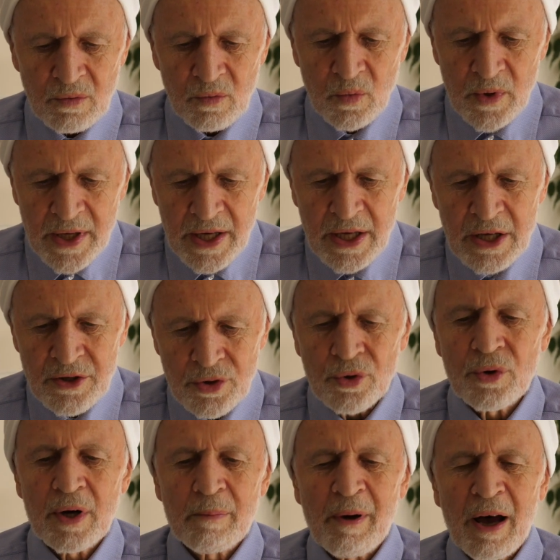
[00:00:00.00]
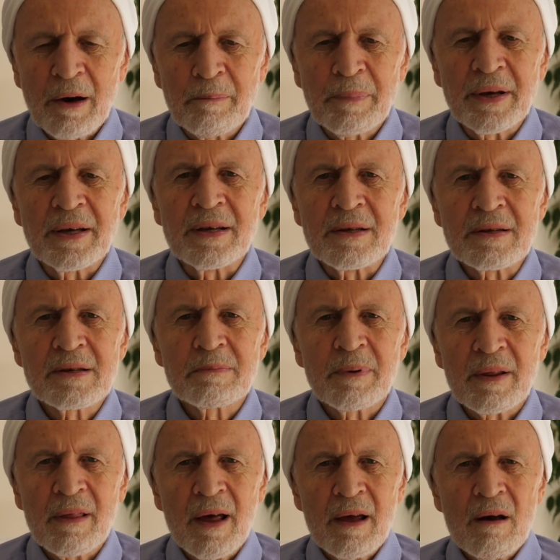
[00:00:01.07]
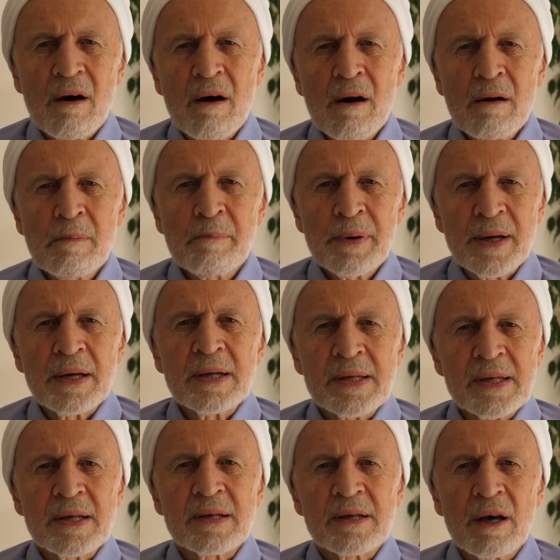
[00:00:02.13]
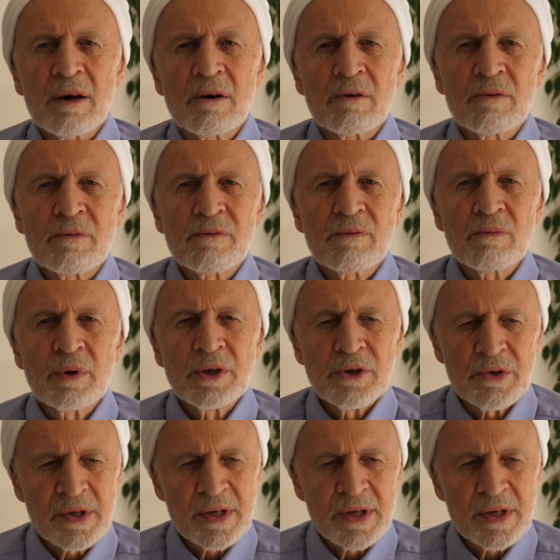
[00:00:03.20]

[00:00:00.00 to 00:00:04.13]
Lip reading: we talk about peace, but they are peace itself. When you